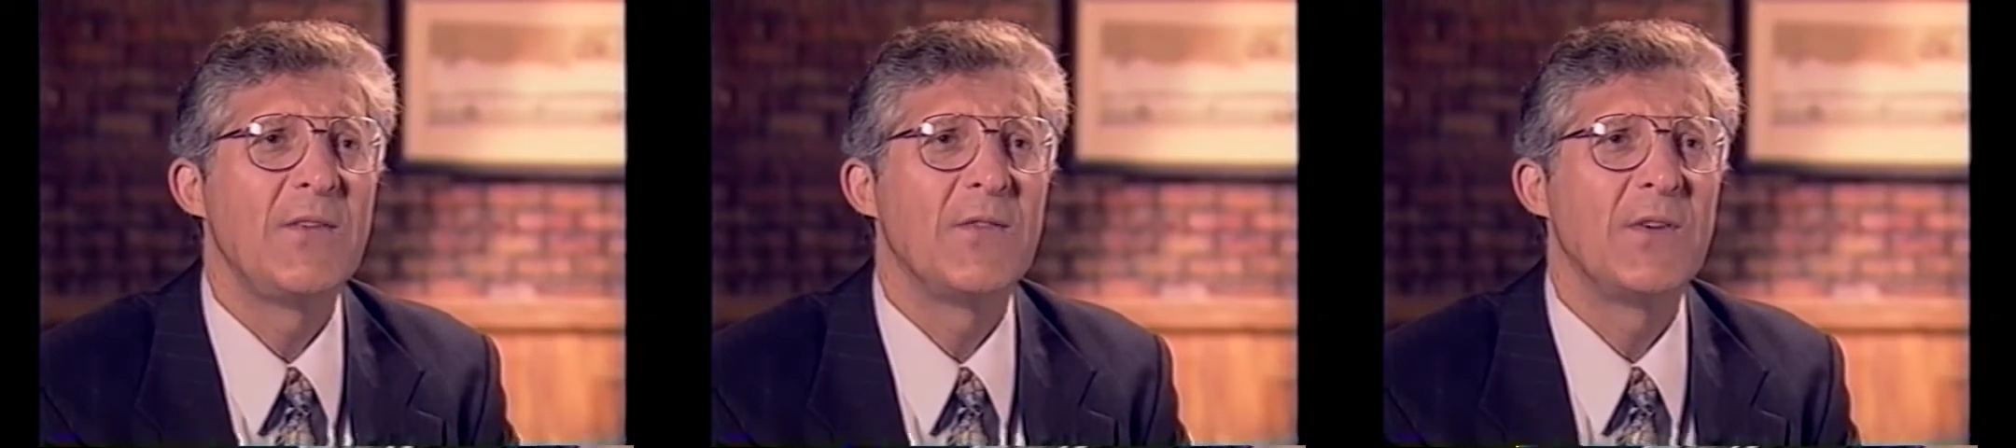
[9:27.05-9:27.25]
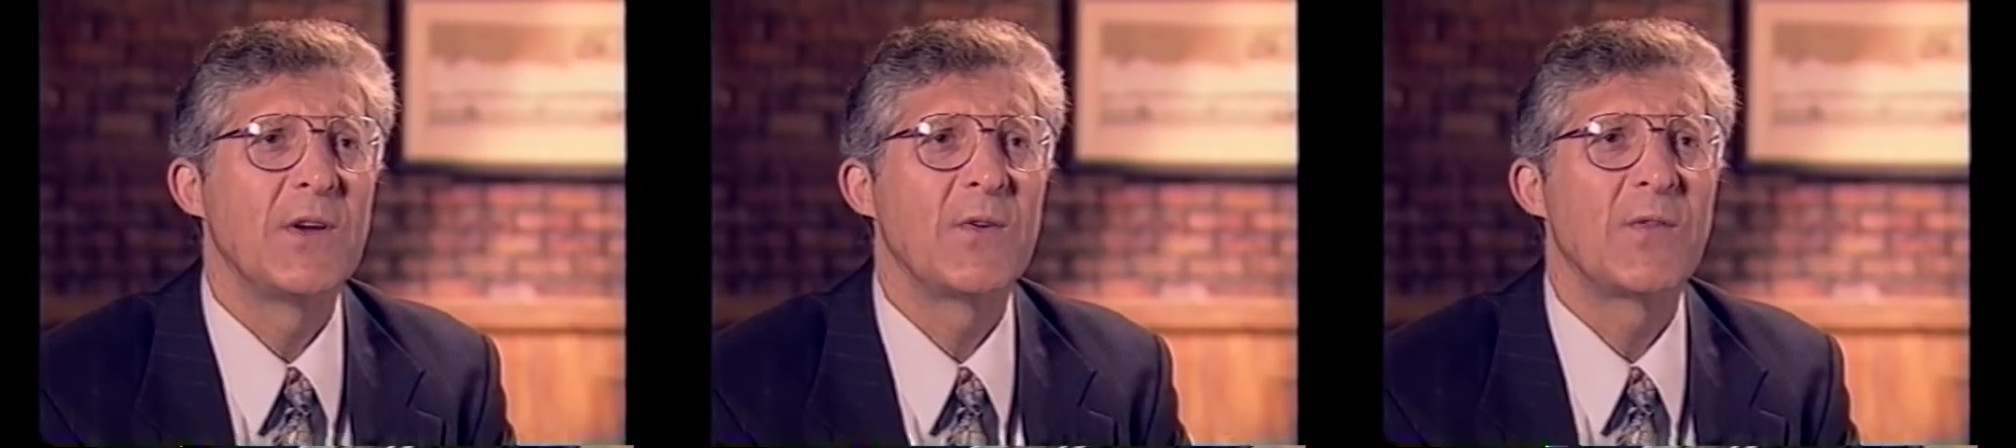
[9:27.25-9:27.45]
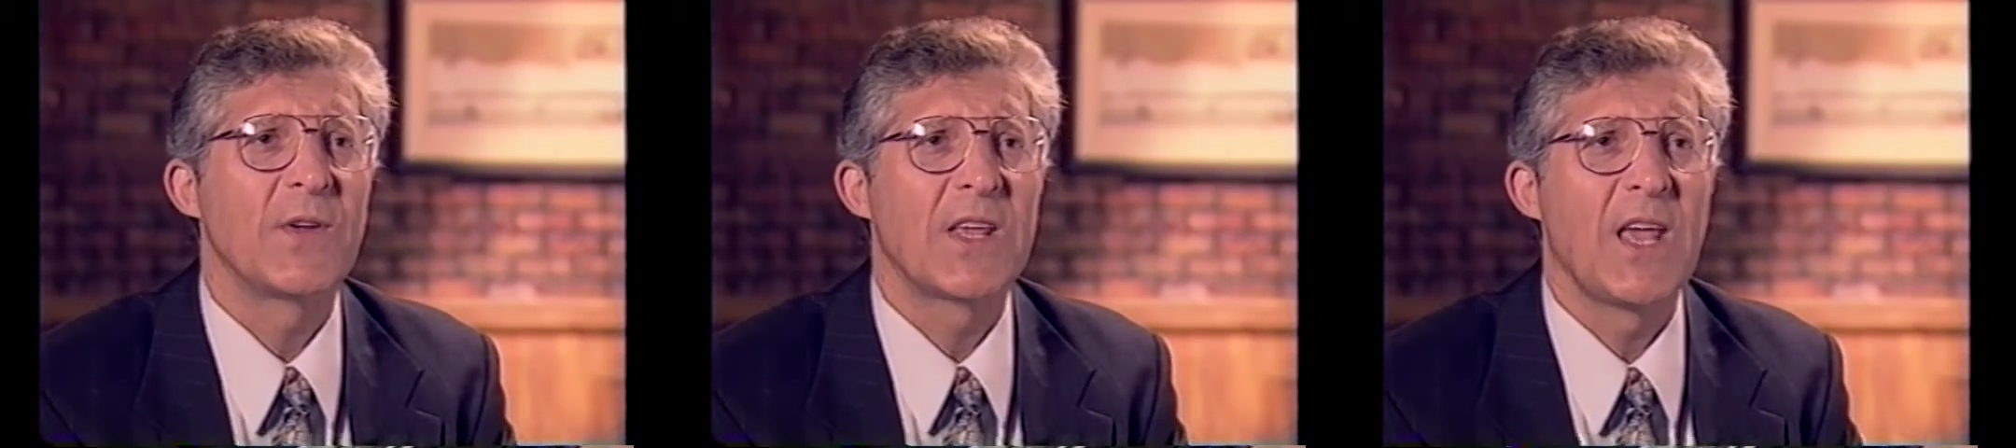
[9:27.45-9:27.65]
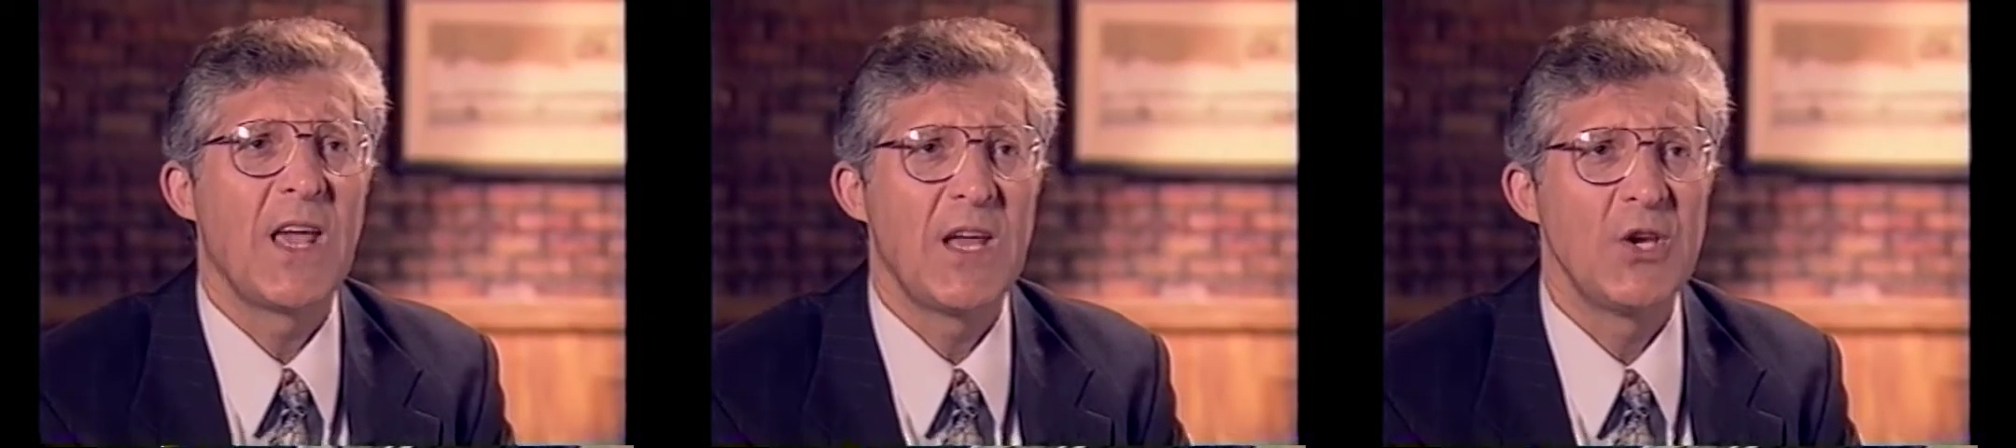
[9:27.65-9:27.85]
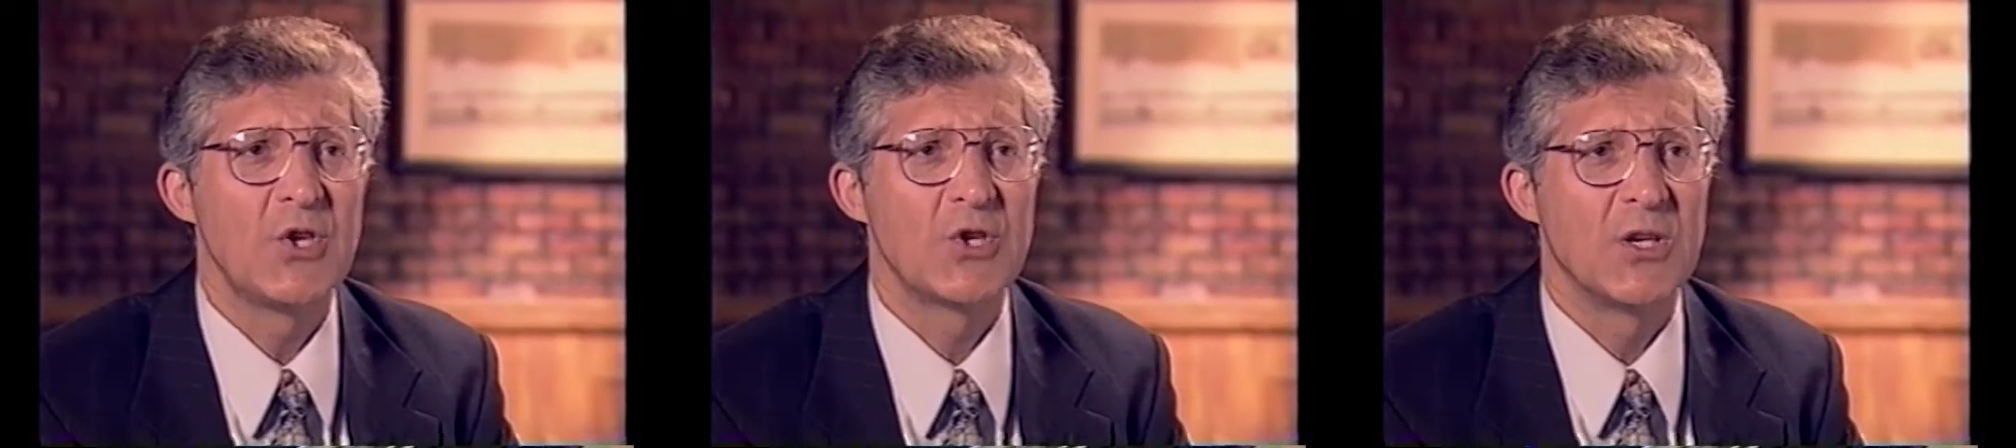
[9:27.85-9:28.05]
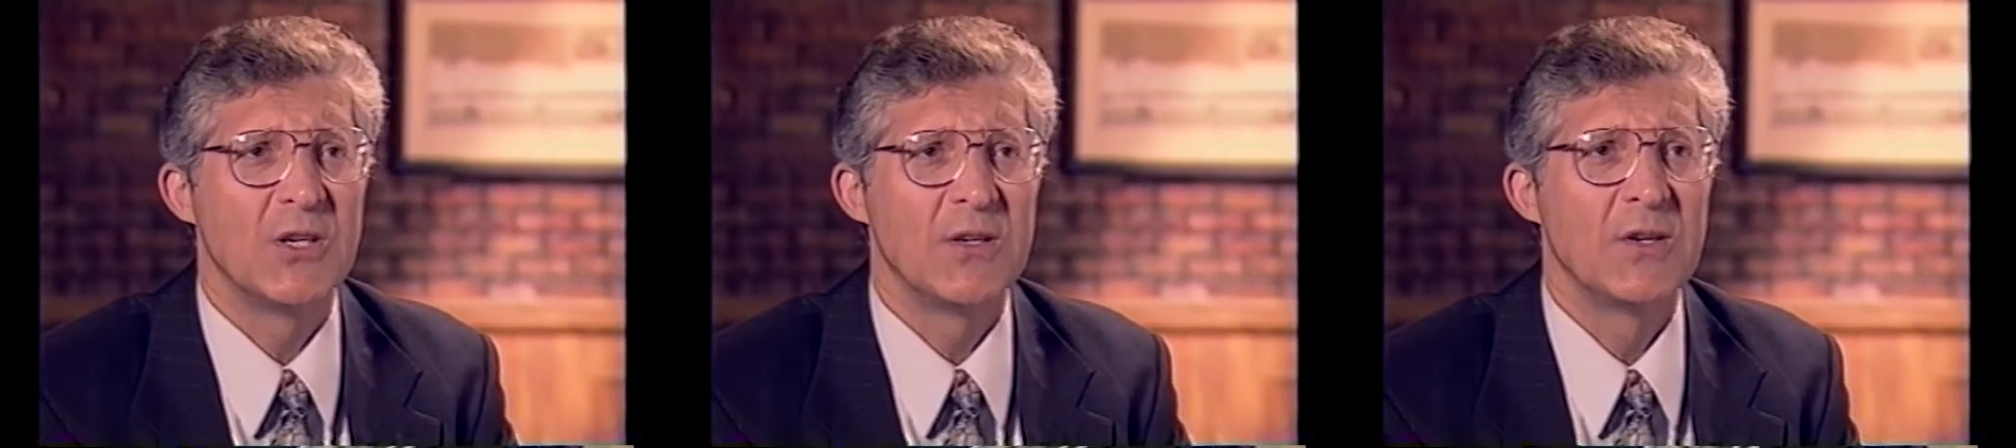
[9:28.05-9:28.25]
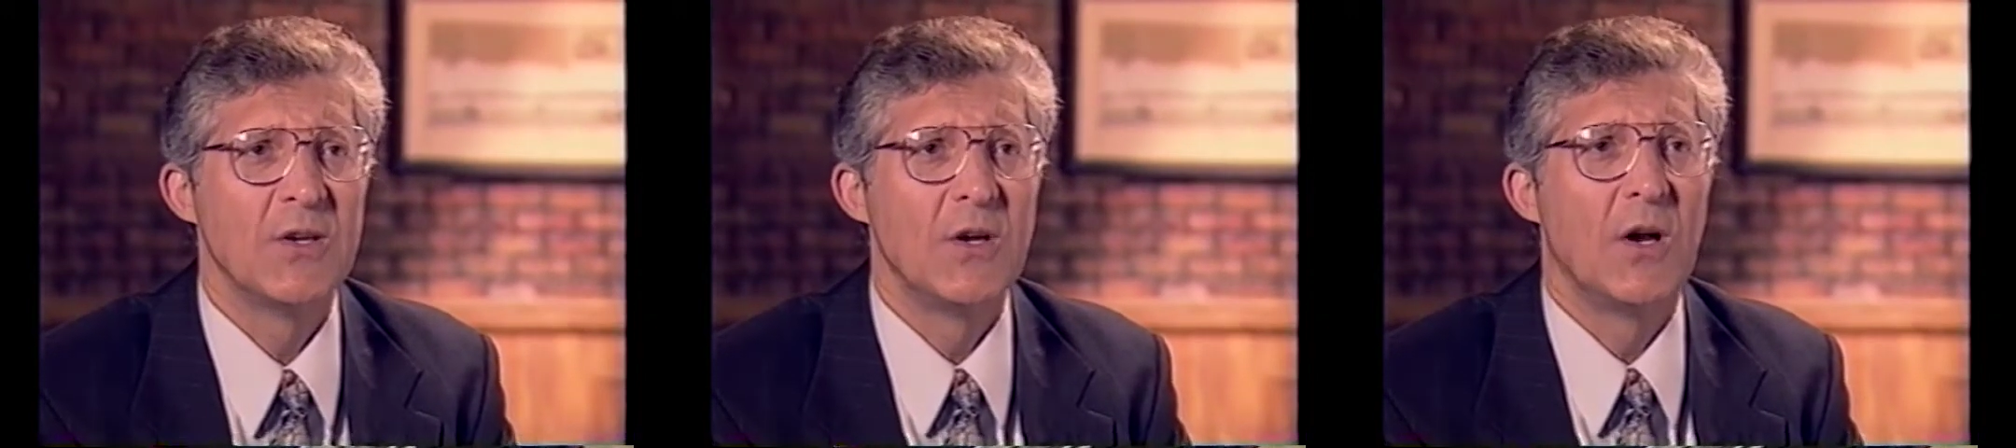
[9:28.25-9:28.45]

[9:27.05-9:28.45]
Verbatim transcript: verification